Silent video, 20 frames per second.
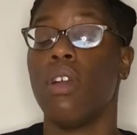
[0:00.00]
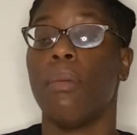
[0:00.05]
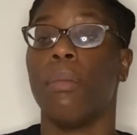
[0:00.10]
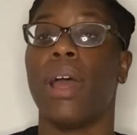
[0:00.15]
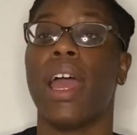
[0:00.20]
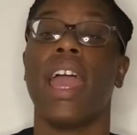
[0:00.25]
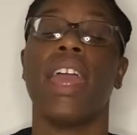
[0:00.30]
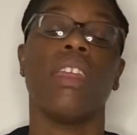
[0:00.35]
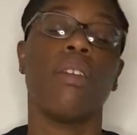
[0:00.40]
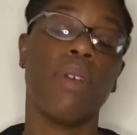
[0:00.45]

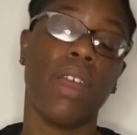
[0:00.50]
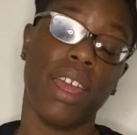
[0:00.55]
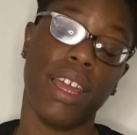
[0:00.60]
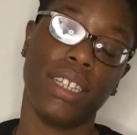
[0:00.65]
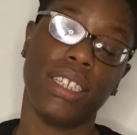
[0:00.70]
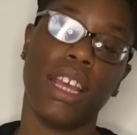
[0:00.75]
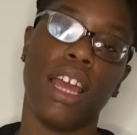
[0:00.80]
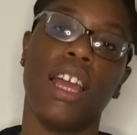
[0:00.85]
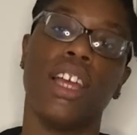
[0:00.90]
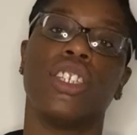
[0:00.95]
But
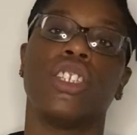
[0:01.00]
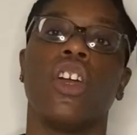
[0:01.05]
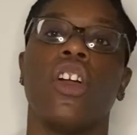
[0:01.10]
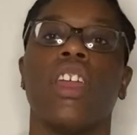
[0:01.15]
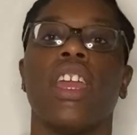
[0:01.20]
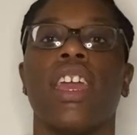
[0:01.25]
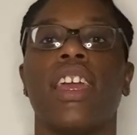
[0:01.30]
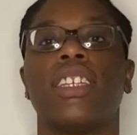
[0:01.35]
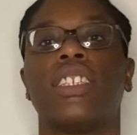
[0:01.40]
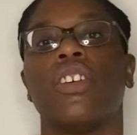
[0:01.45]
anyways,
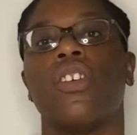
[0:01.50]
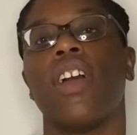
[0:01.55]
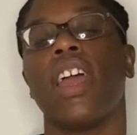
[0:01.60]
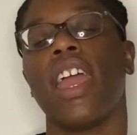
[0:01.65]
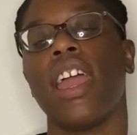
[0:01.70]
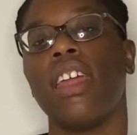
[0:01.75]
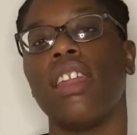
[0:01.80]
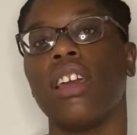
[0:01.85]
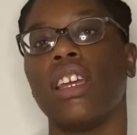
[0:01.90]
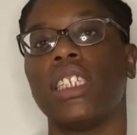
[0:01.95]
so
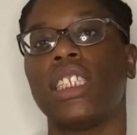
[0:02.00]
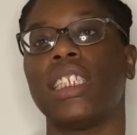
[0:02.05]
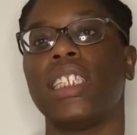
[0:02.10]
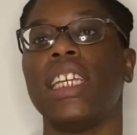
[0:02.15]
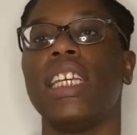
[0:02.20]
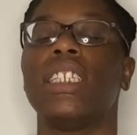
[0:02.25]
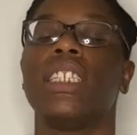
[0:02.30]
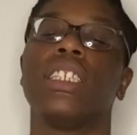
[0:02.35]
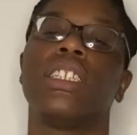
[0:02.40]
Hannah sneaks